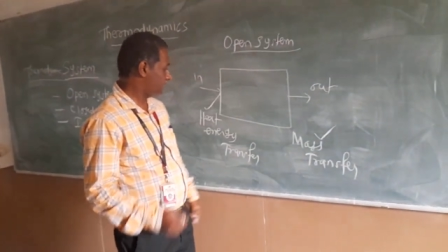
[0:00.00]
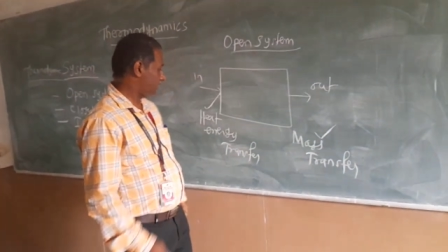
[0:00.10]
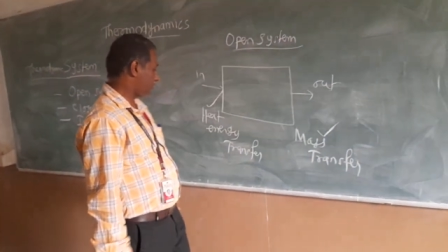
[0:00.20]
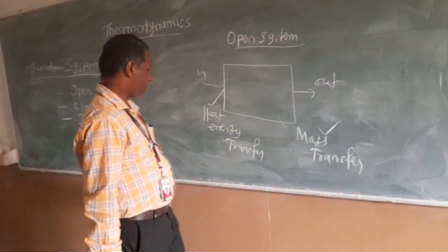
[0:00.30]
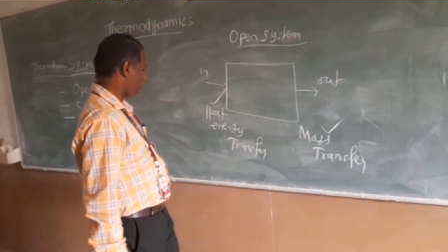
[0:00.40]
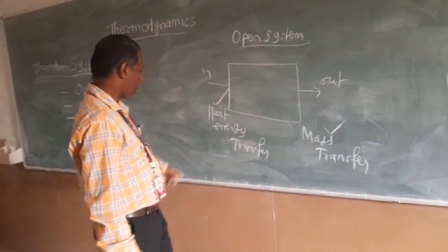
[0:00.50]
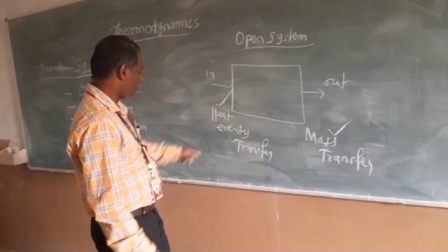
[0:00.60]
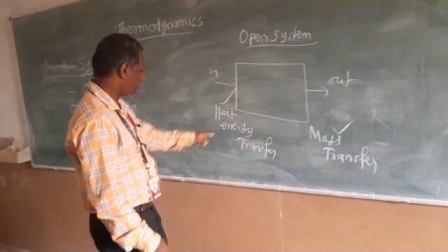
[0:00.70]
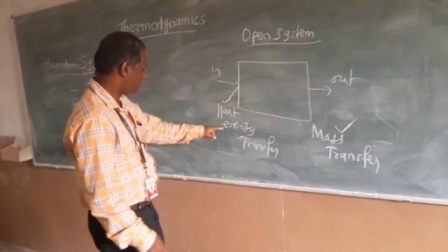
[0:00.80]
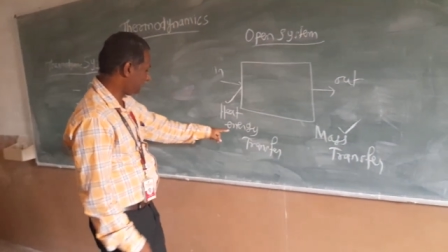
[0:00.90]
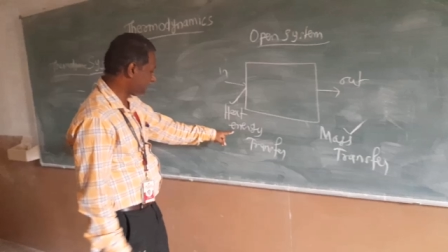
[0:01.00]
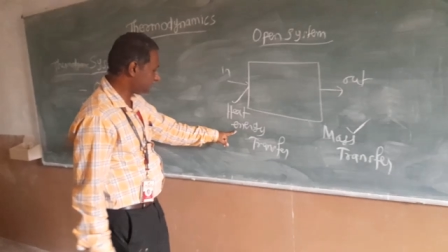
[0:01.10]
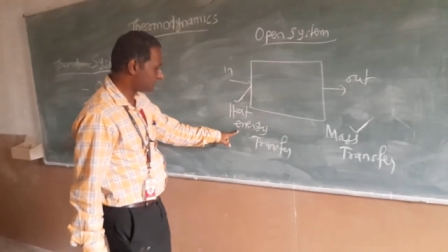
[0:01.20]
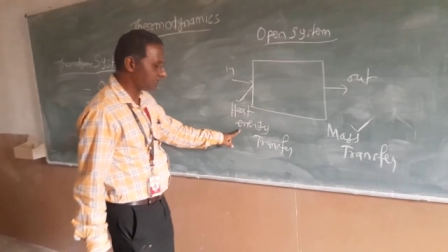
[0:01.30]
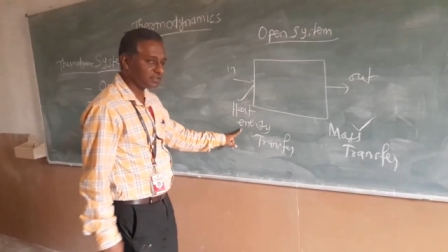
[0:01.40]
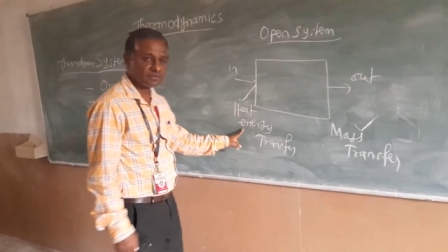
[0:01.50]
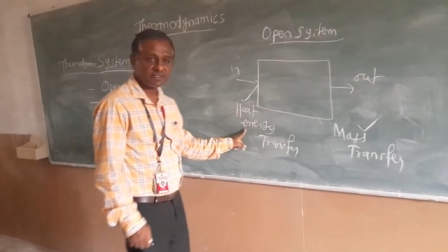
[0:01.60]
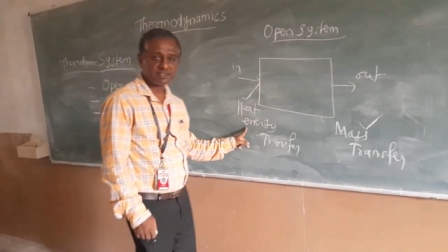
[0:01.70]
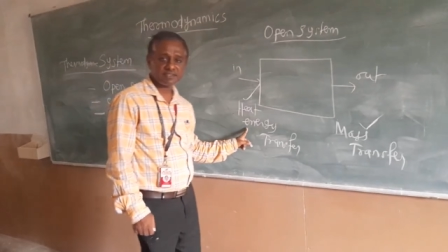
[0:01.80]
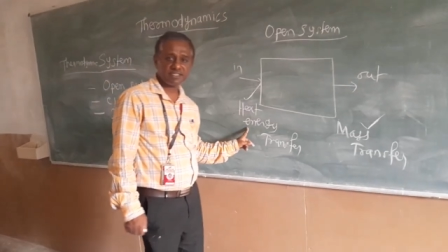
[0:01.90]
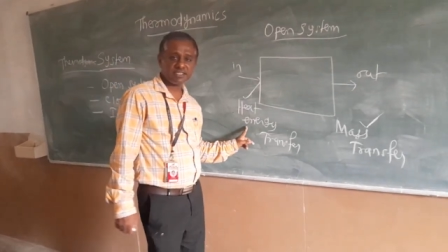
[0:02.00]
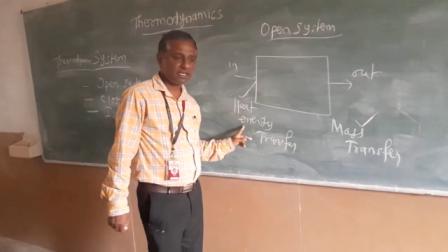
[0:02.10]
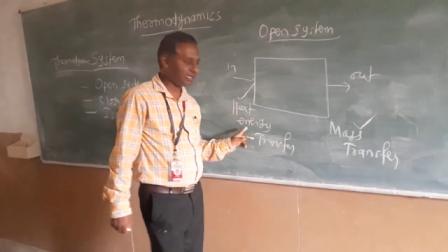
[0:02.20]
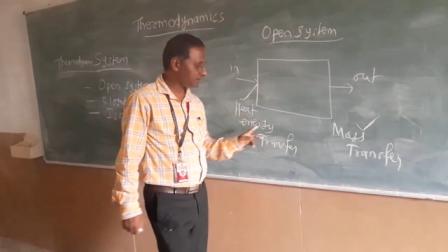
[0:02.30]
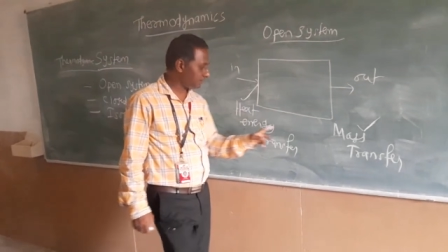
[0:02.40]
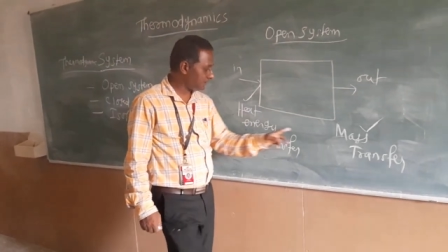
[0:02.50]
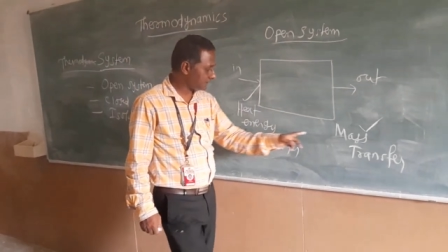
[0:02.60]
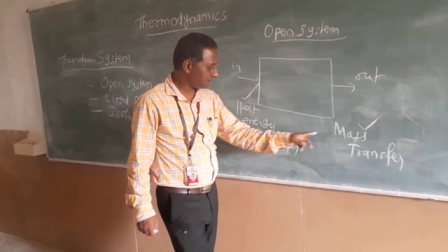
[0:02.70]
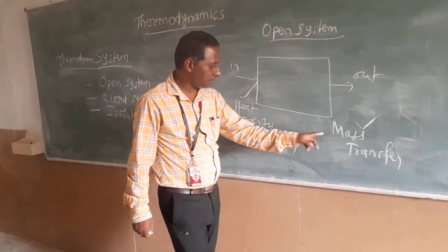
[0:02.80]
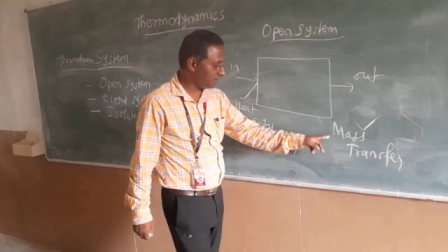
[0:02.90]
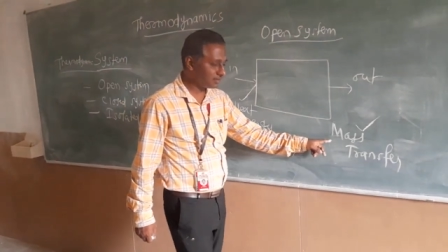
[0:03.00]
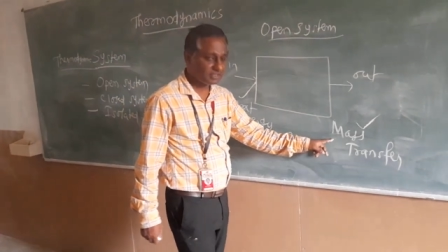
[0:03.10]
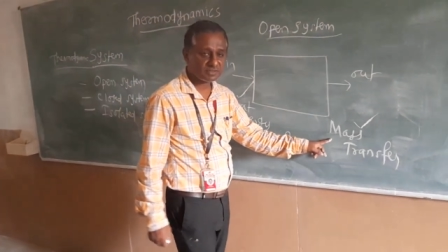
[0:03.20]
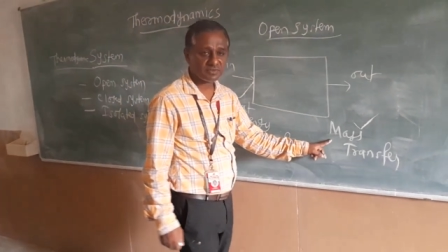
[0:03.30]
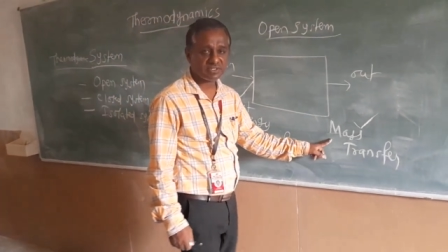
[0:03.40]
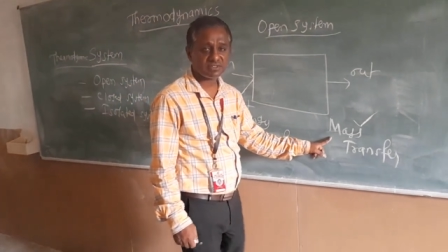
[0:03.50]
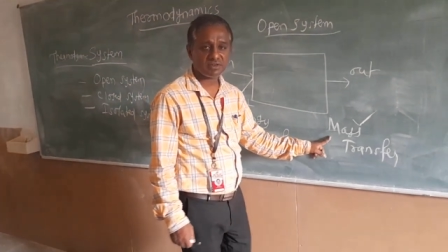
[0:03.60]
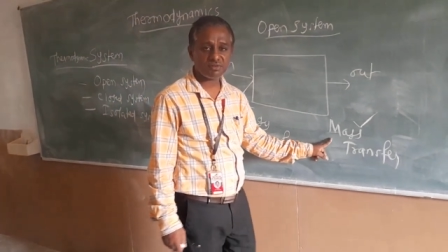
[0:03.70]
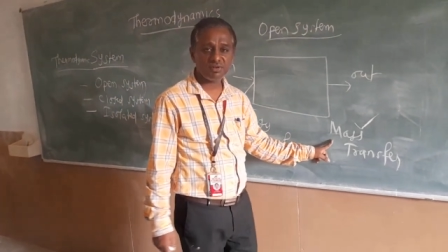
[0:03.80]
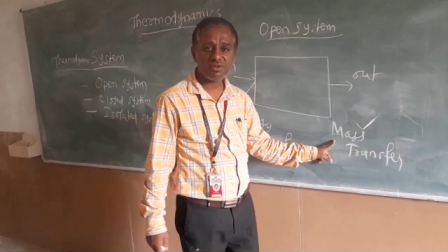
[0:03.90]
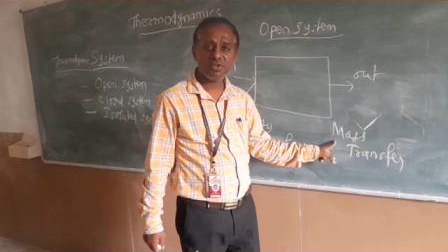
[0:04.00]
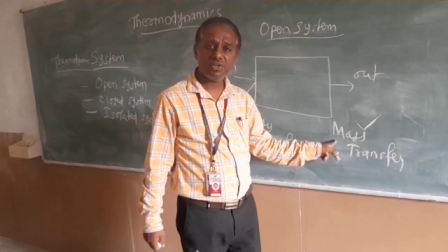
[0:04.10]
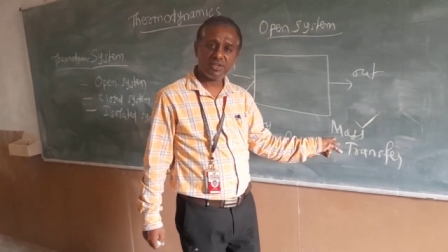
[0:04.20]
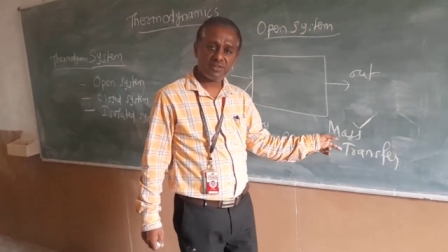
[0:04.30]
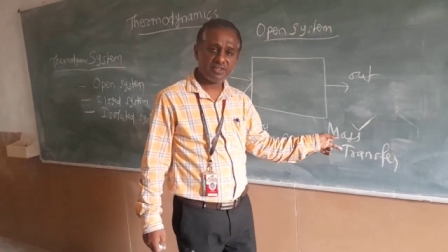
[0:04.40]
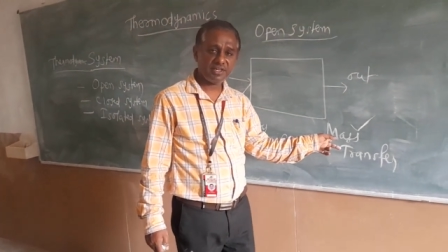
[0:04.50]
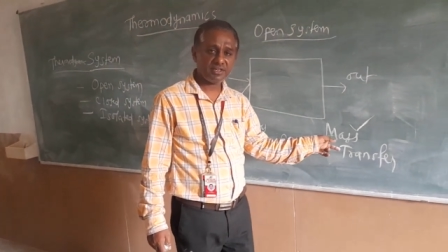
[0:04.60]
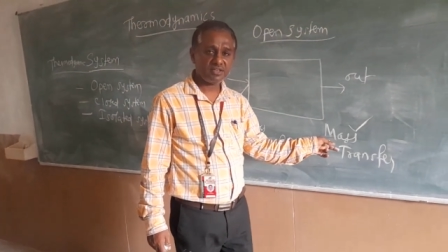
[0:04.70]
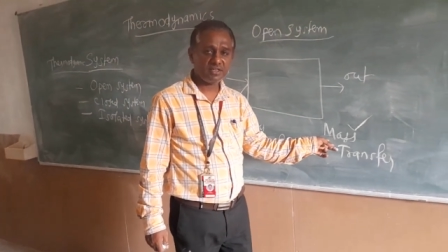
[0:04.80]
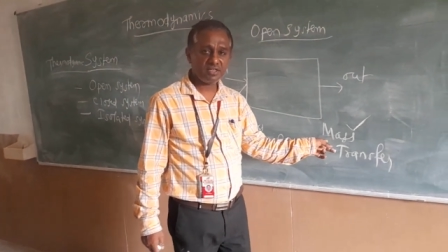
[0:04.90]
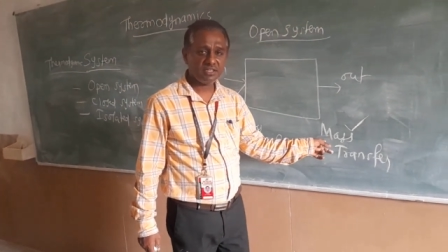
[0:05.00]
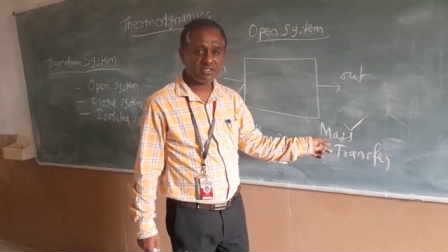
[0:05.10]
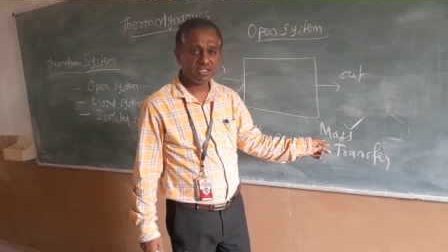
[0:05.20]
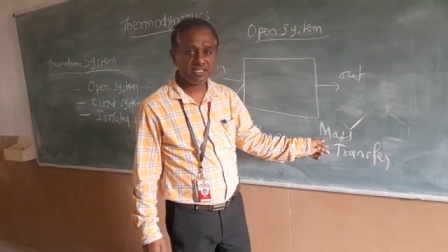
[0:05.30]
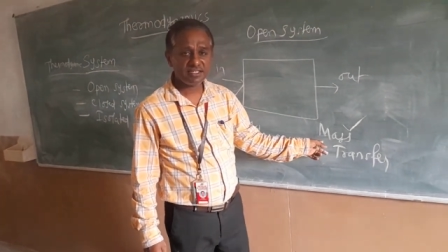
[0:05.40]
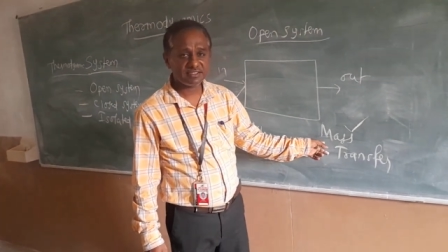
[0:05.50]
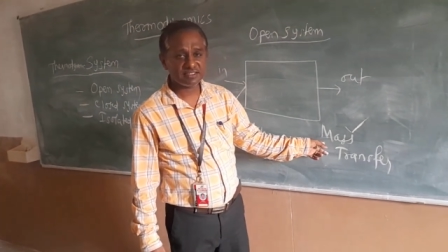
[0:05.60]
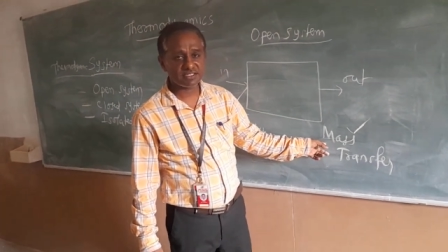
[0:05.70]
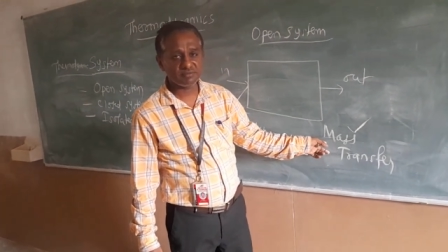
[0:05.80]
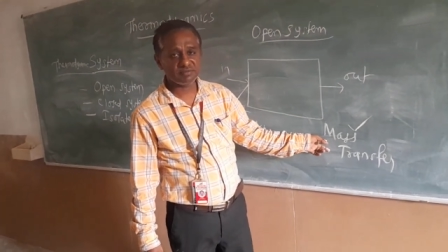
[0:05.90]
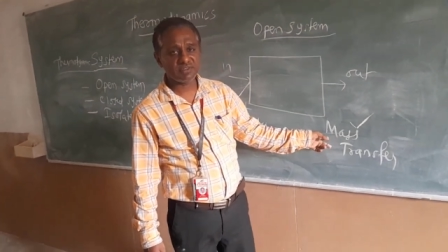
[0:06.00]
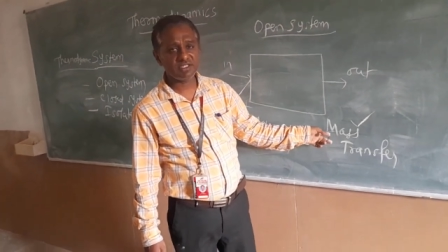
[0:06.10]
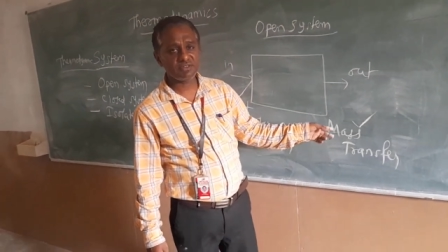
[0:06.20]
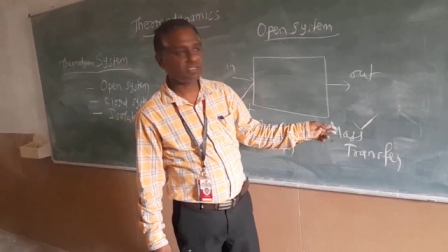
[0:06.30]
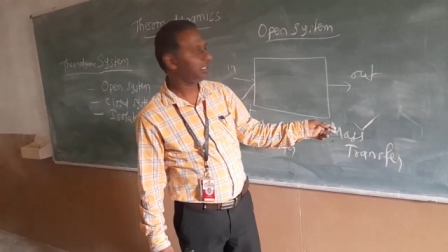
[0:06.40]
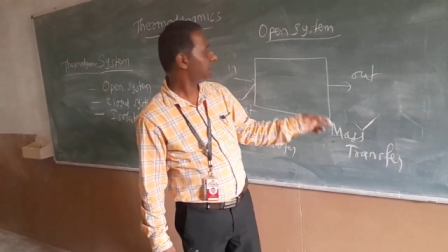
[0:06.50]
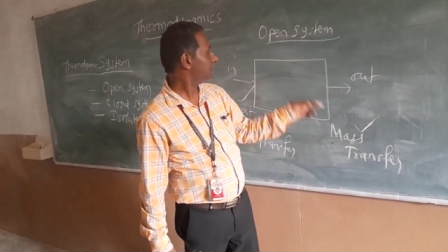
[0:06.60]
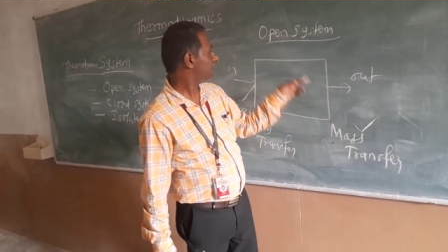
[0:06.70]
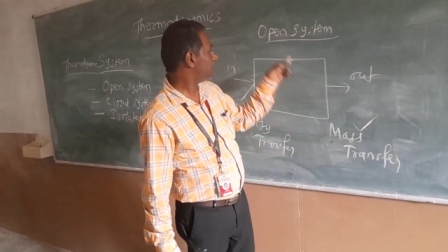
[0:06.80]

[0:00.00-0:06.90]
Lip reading: so both the energy transfer is there as well as mass transfer is also there in the system. Then only the